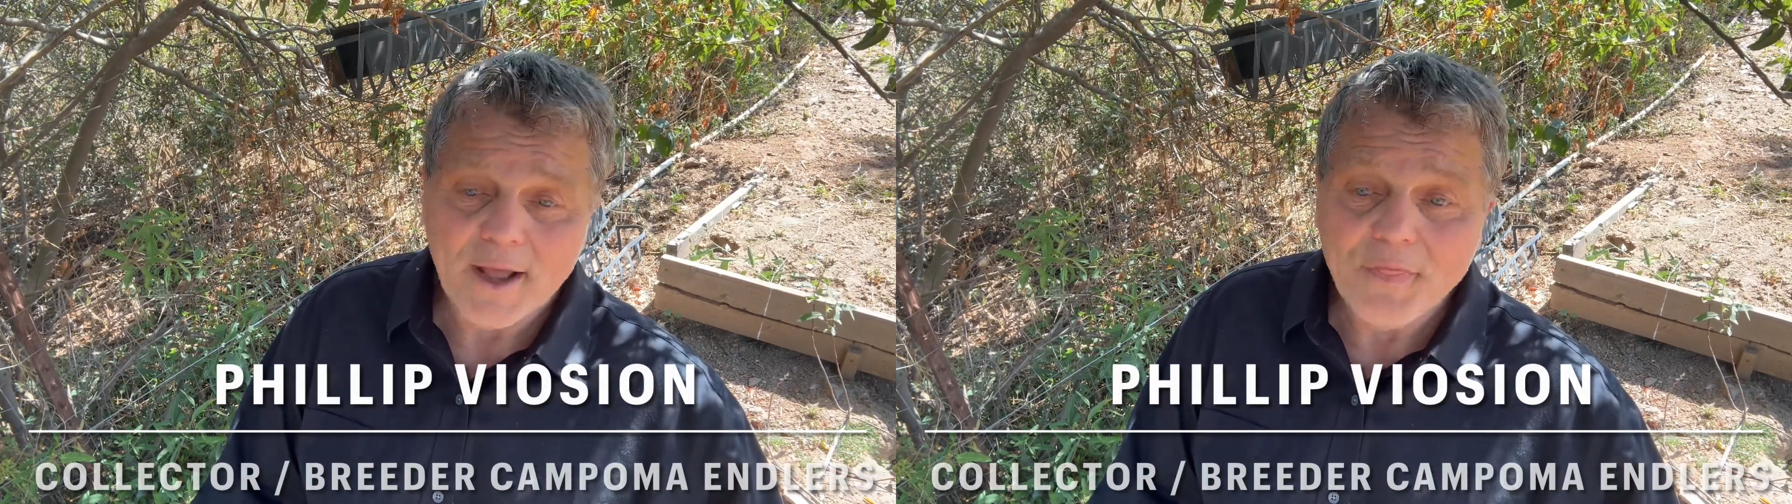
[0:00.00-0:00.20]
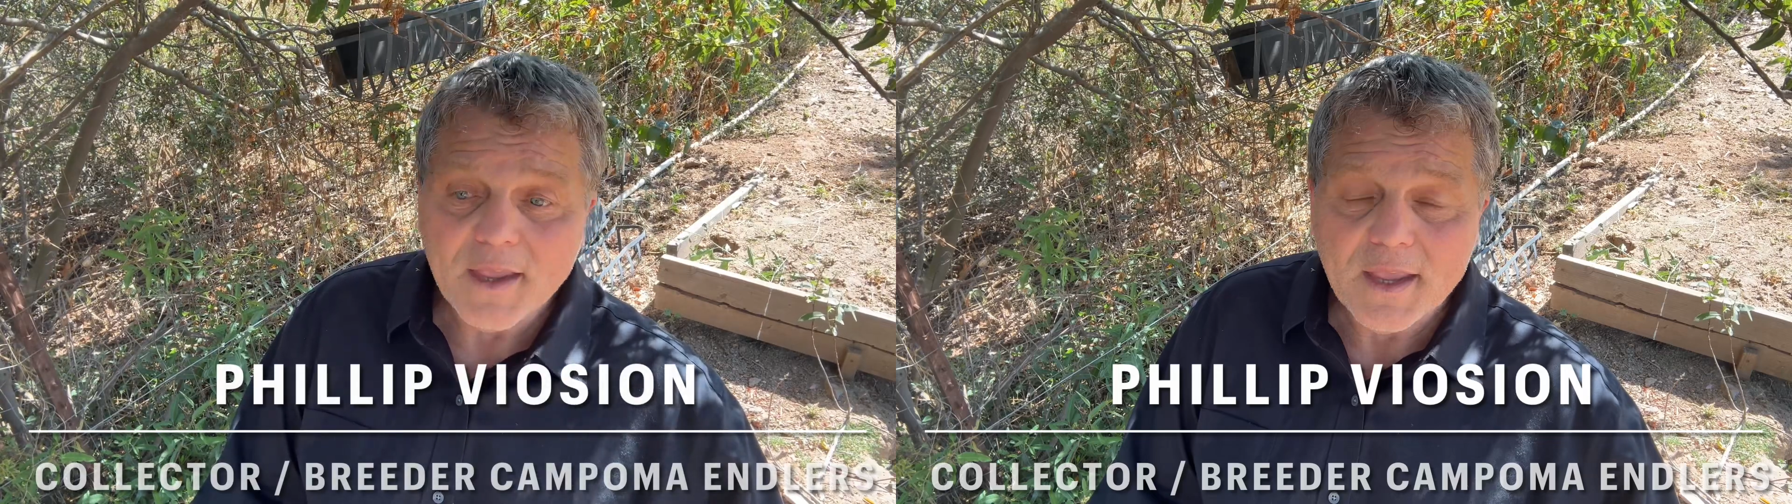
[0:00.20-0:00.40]
I
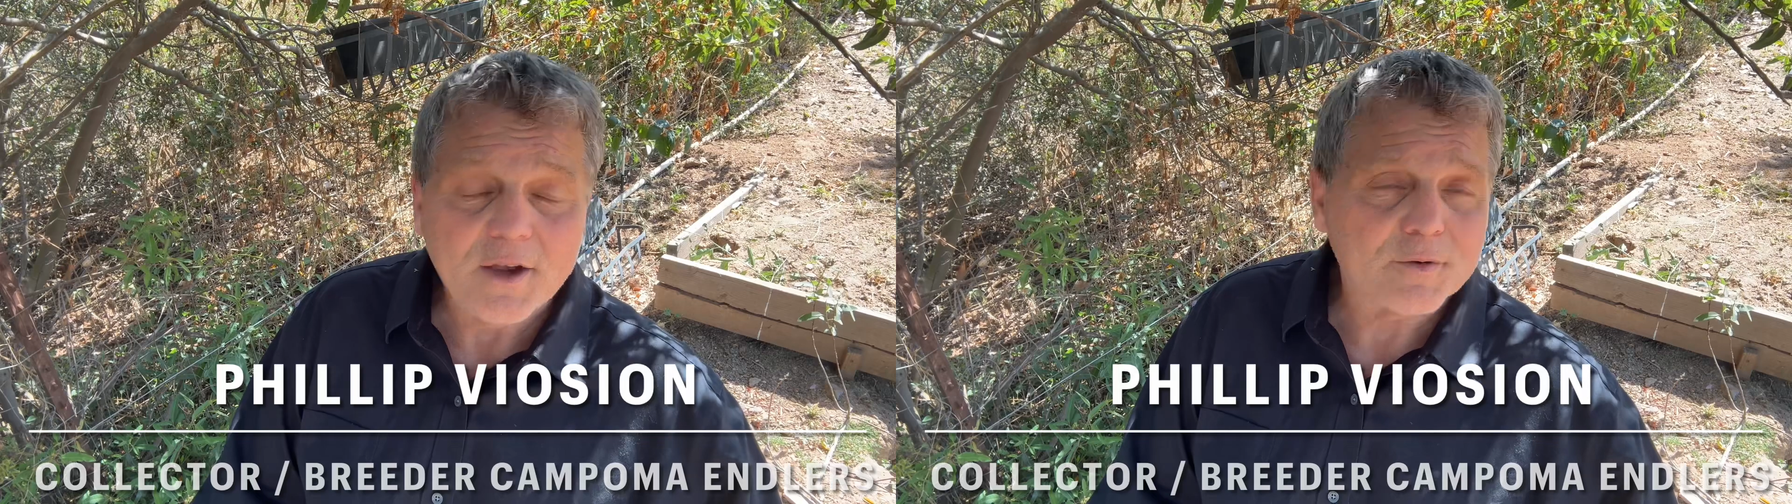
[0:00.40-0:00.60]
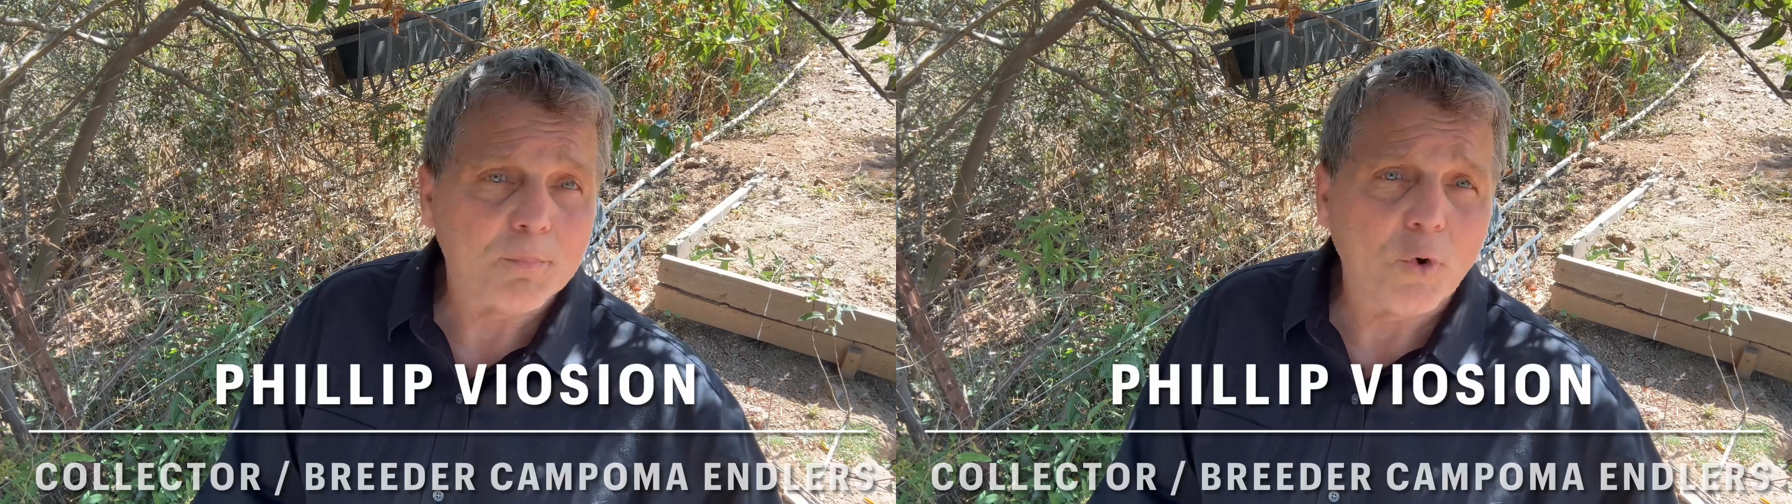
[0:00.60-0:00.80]
think he
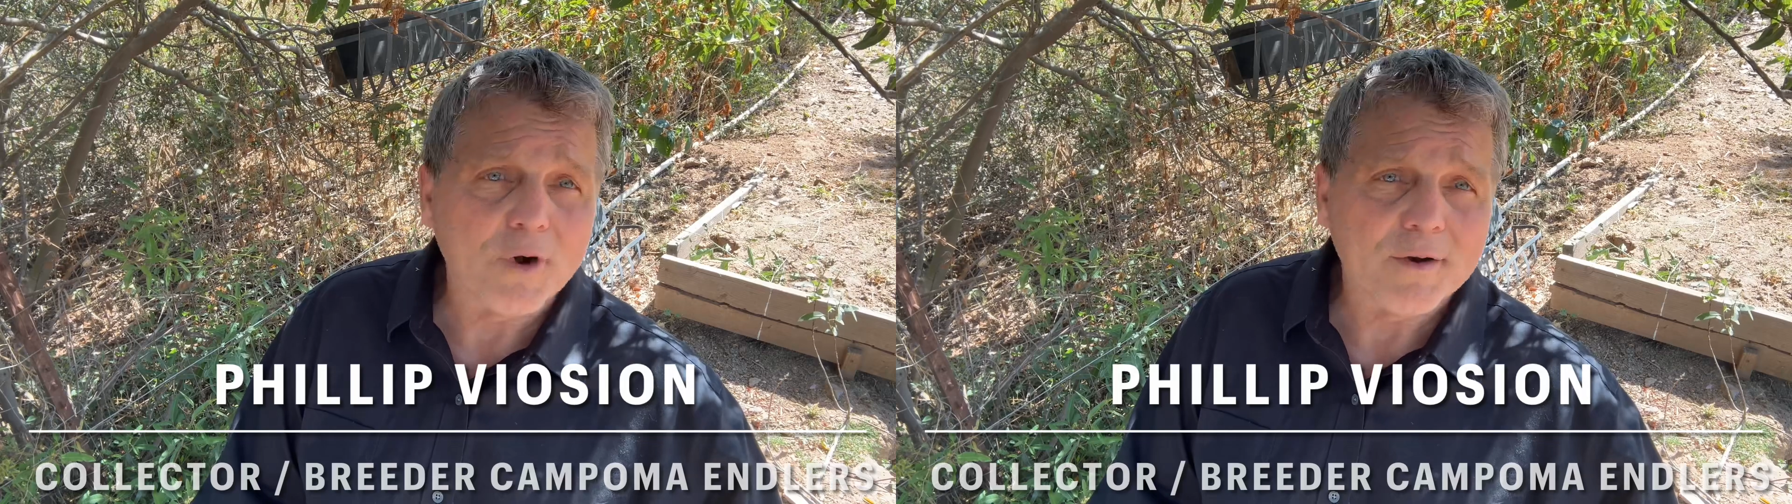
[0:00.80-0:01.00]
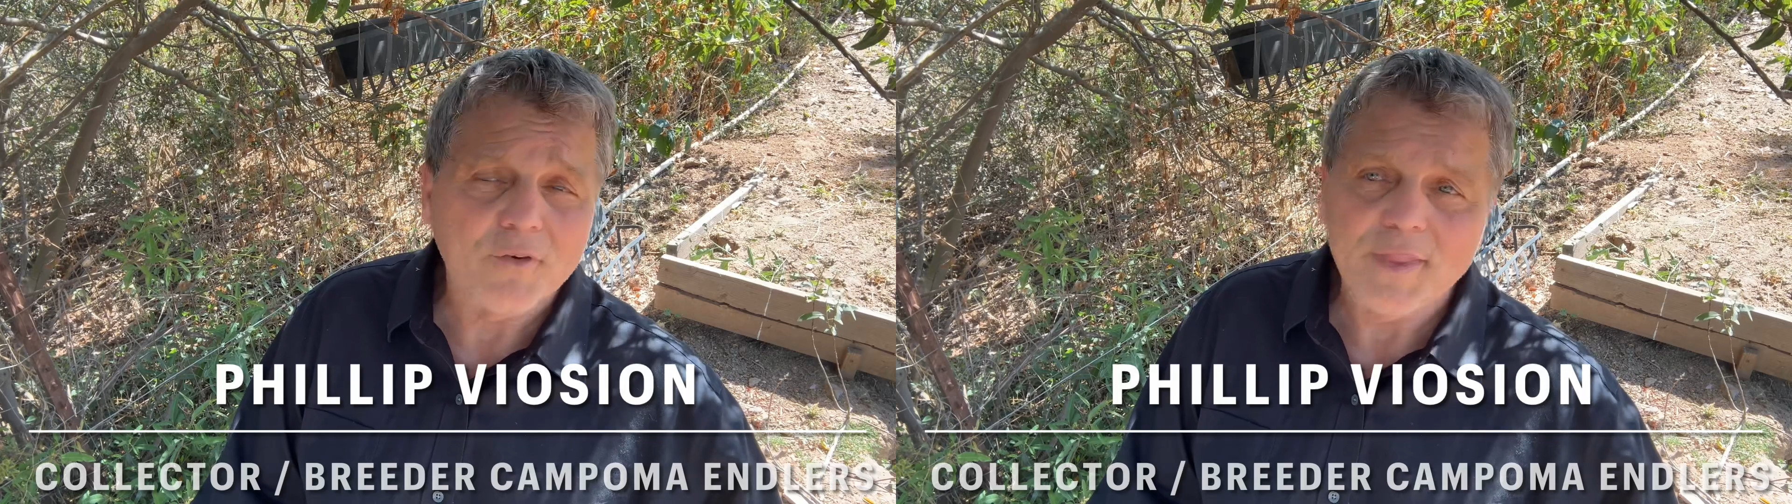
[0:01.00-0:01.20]

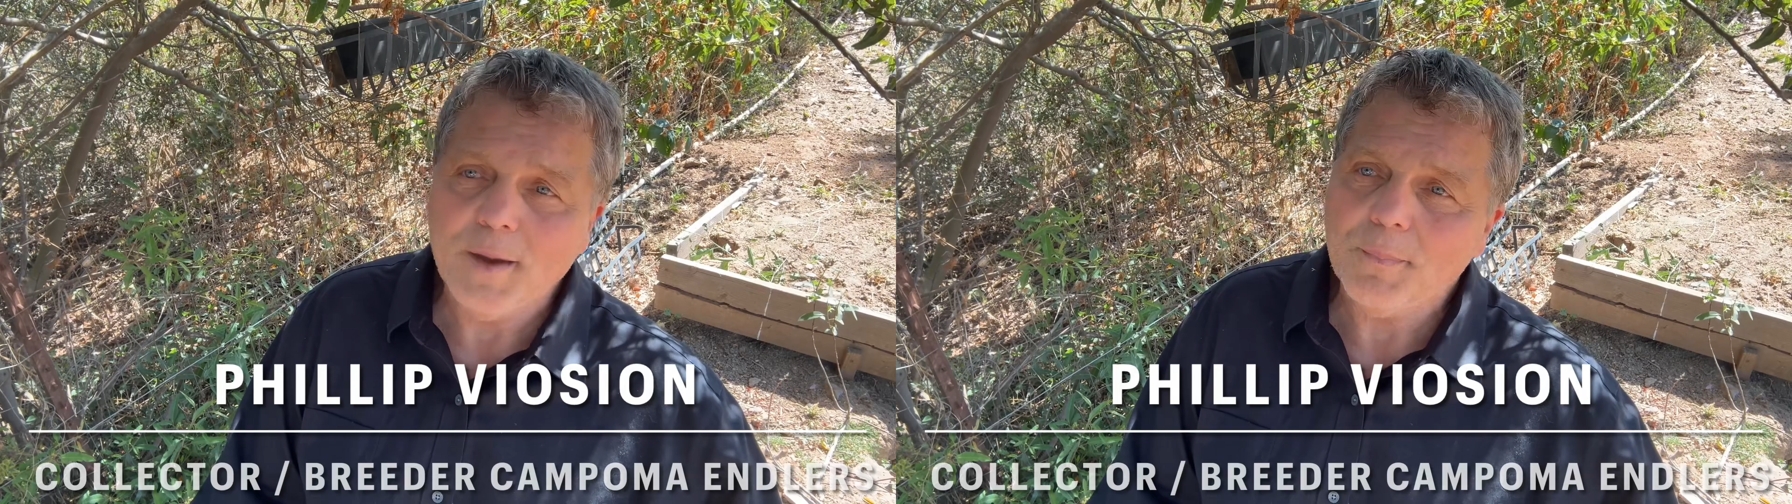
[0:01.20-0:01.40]
explored everything,